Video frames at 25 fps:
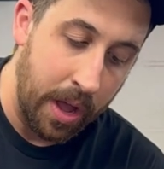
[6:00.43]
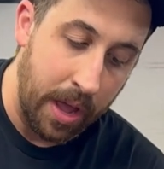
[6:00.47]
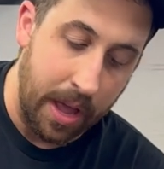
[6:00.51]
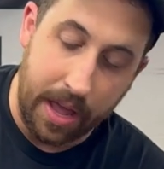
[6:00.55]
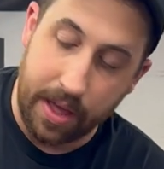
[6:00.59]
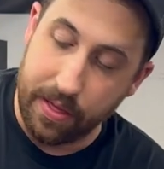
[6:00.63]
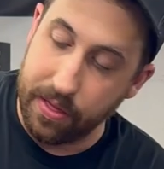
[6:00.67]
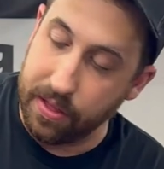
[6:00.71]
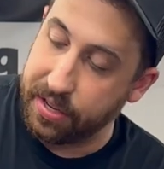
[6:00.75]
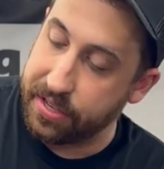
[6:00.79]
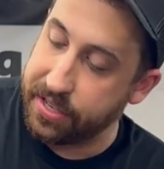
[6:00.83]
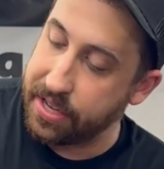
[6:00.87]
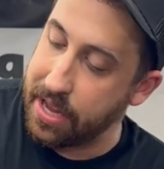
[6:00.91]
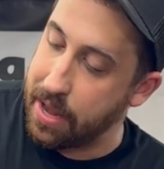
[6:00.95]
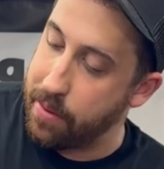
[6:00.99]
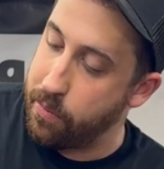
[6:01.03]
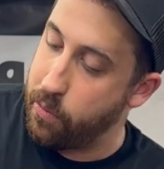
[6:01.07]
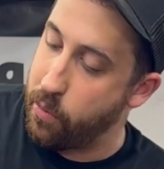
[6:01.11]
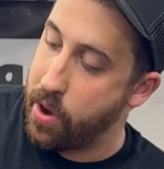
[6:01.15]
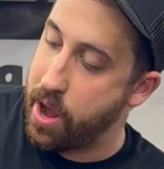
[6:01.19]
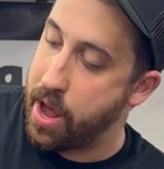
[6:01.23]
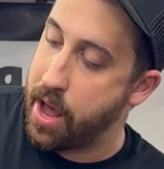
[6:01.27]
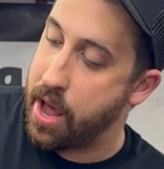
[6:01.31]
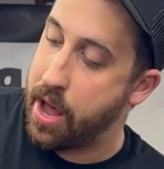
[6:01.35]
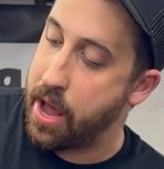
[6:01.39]
in the same
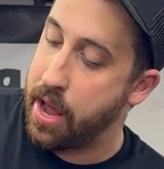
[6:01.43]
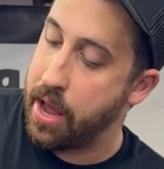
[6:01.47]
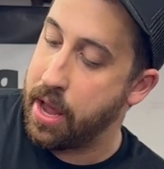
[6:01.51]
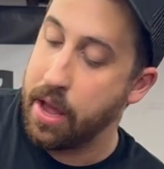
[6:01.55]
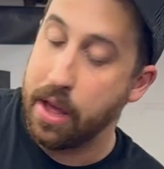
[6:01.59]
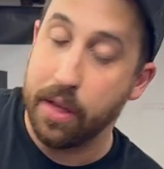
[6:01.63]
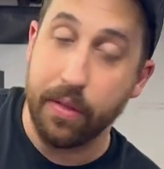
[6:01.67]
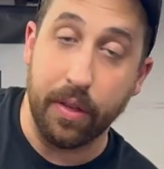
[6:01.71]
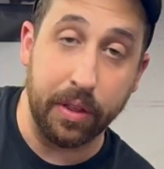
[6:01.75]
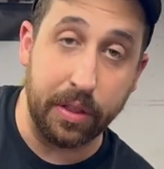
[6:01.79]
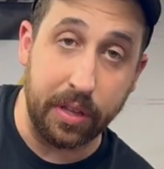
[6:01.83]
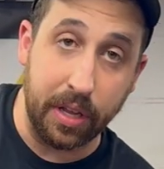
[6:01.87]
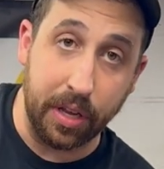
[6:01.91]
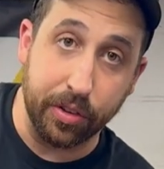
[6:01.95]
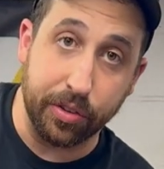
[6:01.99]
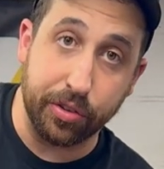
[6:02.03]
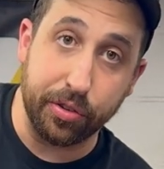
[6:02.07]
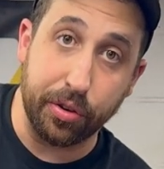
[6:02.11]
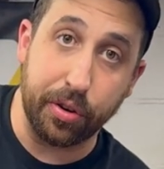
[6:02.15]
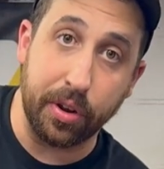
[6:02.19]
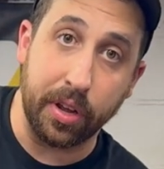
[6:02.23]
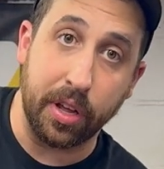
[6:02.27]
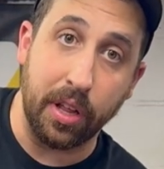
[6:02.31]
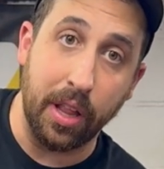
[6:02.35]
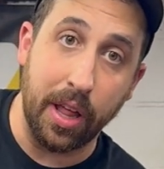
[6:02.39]
way that the
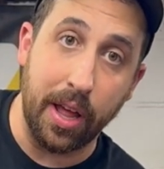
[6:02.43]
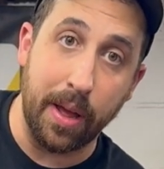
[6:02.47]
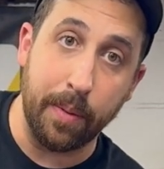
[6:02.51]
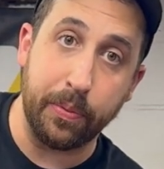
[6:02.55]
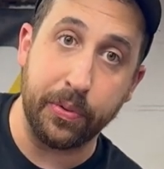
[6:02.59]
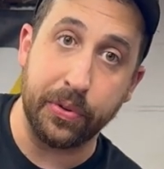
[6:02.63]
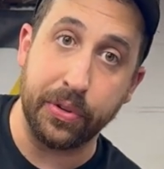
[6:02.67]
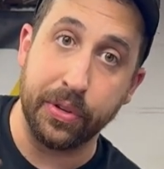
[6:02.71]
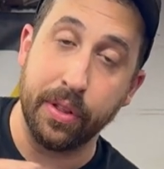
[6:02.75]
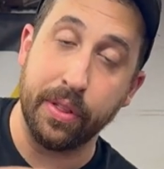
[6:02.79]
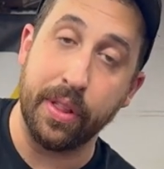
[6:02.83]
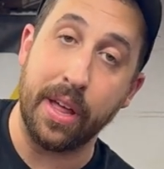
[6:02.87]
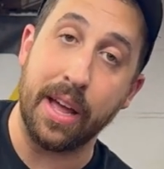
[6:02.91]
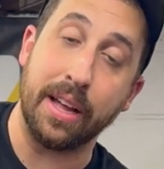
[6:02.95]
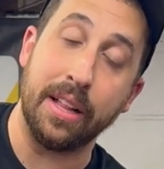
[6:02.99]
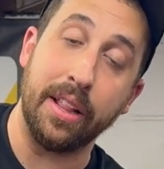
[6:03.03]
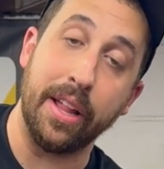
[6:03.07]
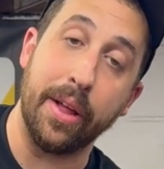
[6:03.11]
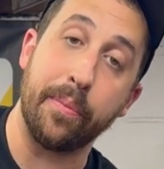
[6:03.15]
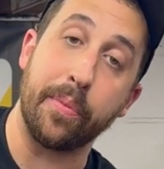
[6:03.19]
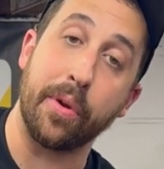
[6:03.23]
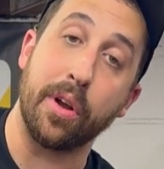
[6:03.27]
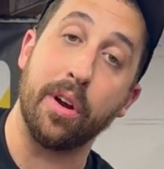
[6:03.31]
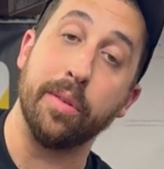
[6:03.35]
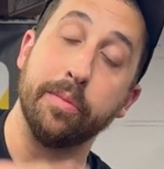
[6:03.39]
Inserta clamps, that
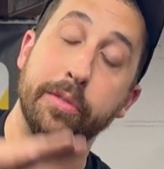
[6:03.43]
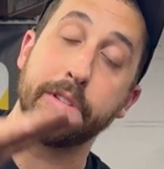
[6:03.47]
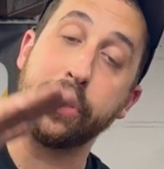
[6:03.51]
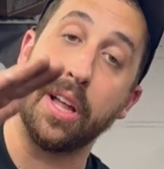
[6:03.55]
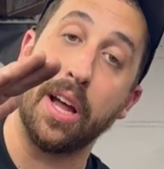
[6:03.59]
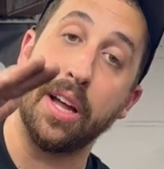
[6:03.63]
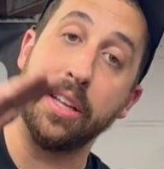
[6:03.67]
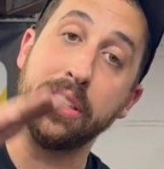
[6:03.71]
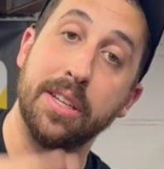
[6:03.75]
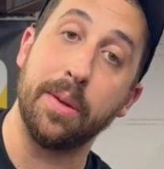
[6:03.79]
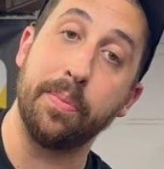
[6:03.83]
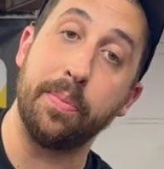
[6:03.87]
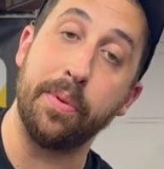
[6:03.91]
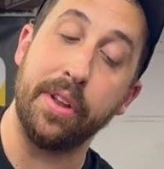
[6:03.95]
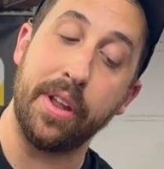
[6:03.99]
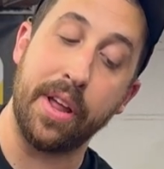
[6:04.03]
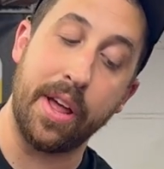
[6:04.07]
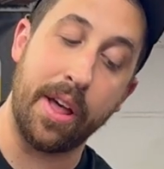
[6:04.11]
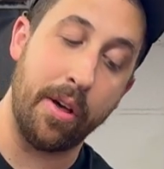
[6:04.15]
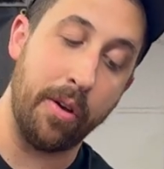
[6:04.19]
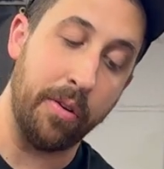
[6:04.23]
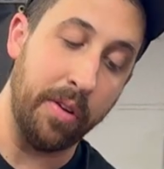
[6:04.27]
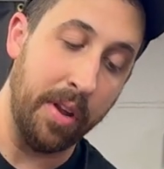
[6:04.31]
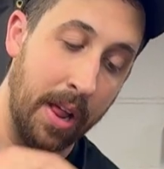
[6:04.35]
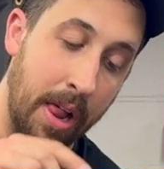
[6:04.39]
clamping arm slides up and
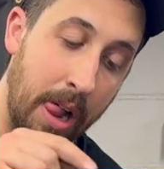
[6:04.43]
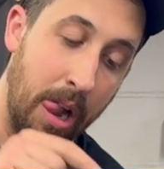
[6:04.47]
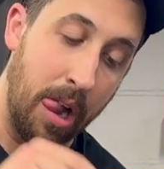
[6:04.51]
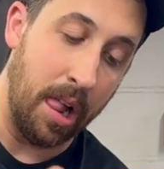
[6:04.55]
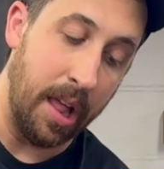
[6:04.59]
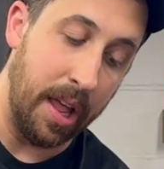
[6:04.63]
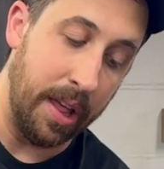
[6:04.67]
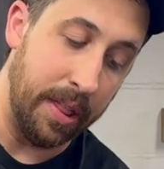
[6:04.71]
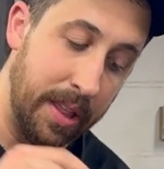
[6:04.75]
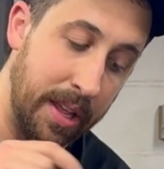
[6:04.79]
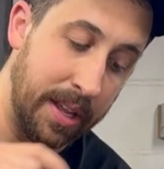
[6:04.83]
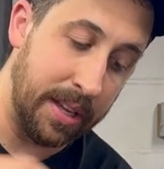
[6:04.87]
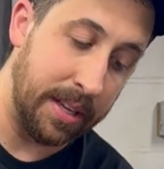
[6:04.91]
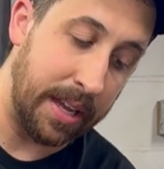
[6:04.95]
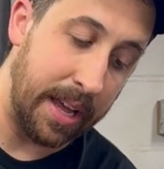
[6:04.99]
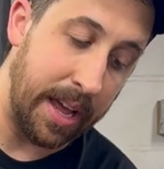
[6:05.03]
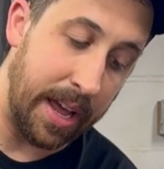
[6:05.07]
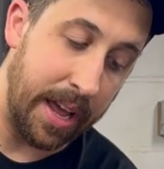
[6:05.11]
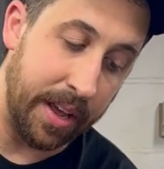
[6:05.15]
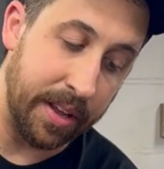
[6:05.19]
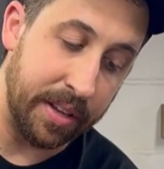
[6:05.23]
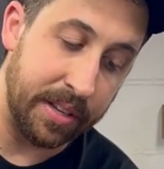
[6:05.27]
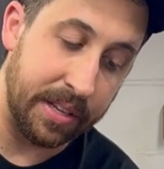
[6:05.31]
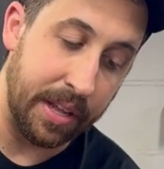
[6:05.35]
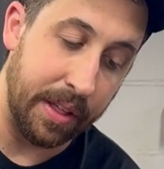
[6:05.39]
down, in this
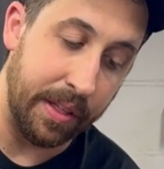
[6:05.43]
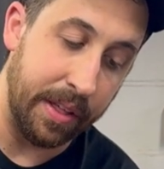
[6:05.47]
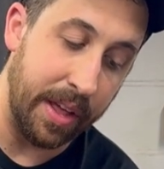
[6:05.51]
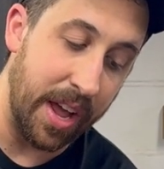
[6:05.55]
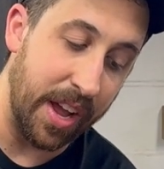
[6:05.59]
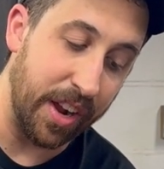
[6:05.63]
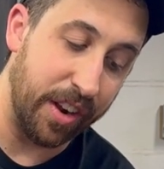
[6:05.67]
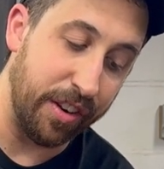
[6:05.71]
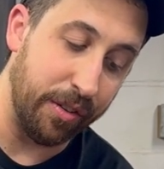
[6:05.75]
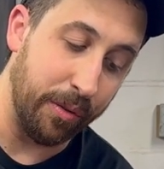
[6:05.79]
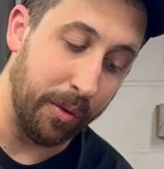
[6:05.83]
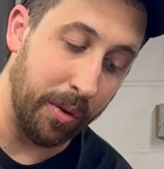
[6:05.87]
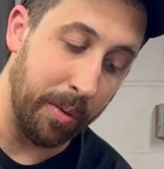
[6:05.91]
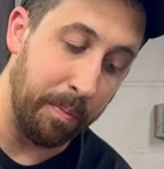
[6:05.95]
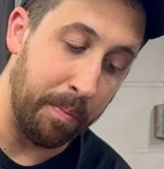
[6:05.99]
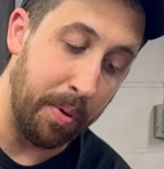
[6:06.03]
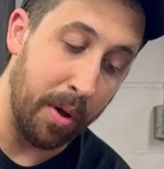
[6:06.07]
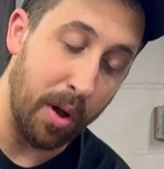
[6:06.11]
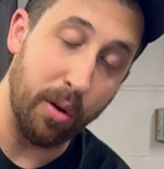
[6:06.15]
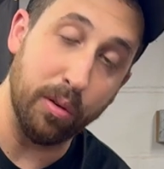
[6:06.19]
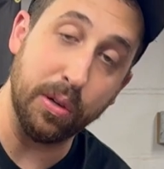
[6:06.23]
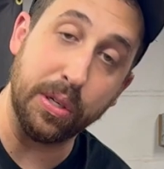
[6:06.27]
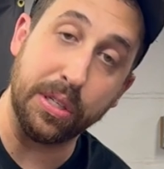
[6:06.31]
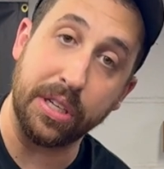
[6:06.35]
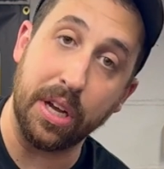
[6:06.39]
case, the actual
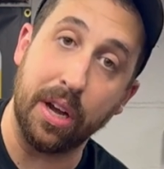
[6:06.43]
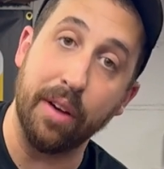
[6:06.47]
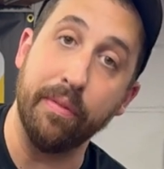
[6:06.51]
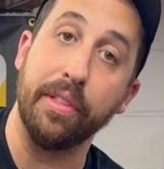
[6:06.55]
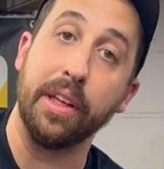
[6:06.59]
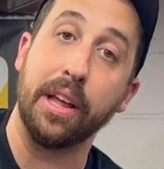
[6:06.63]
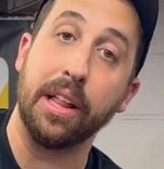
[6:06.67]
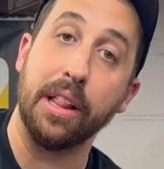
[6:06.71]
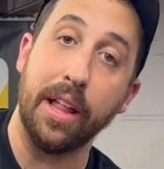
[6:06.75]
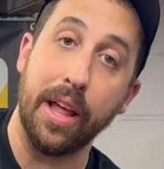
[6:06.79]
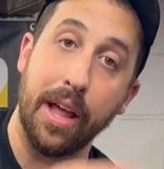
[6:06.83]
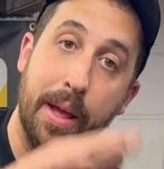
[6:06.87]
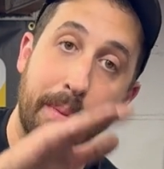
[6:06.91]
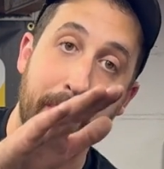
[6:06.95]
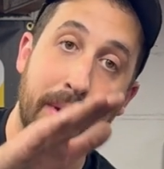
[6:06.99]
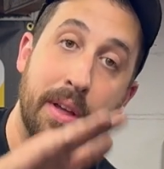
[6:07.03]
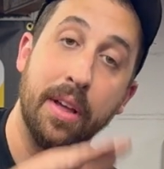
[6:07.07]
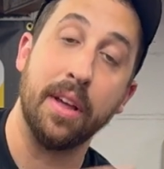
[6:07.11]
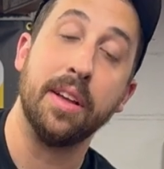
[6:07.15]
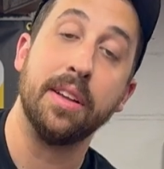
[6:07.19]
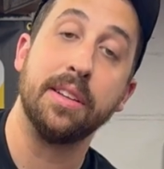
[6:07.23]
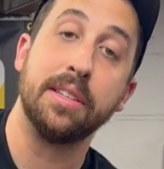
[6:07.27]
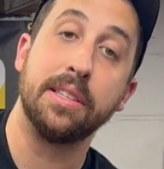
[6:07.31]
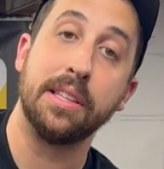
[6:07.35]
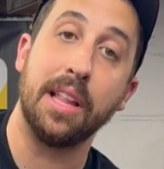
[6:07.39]
post of the clamp
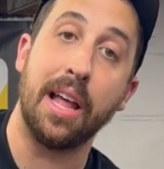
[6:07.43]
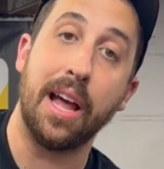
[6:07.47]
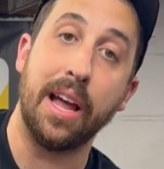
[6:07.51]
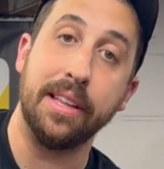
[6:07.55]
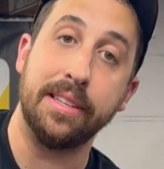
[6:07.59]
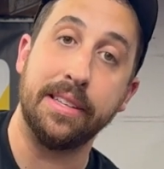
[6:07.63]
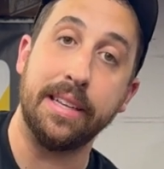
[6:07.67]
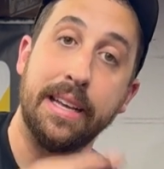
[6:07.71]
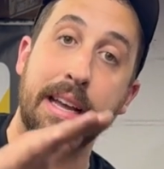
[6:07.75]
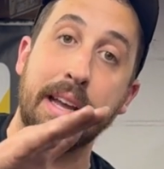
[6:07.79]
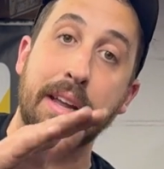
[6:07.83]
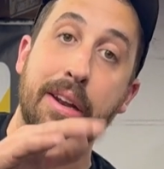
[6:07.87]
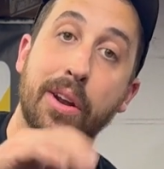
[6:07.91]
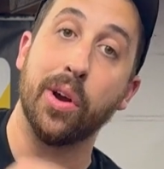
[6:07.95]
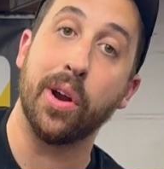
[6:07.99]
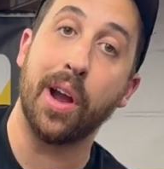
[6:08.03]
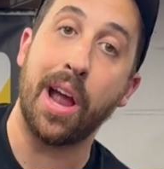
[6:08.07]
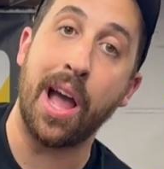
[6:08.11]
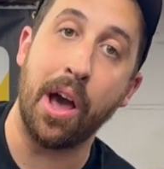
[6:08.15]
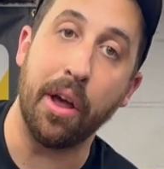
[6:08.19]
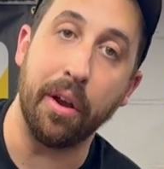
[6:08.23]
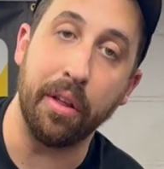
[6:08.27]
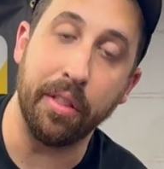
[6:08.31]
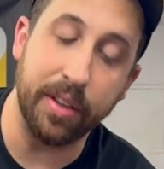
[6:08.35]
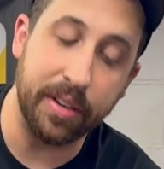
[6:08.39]
slides in or
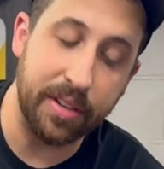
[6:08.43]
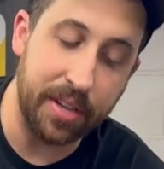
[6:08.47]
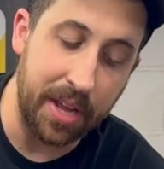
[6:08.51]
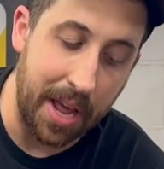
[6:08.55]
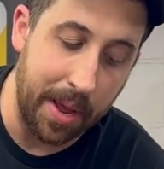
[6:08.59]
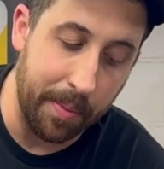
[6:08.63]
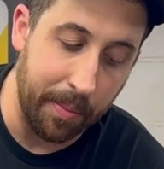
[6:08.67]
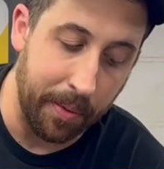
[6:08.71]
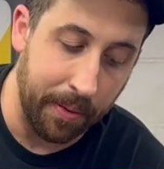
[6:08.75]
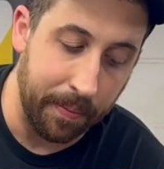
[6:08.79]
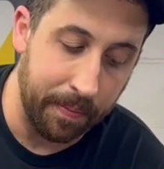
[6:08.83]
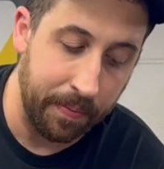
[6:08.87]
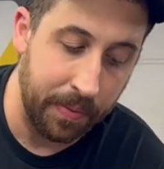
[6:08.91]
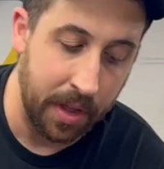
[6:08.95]
out of the table.